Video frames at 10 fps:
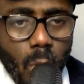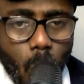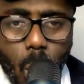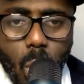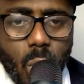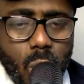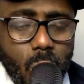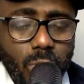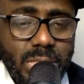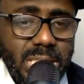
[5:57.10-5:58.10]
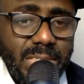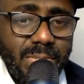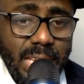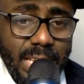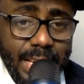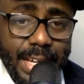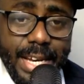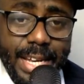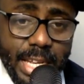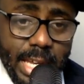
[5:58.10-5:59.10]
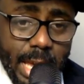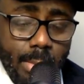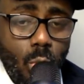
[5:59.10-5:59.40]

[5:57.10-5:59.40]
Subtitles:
Or alternatively, in a game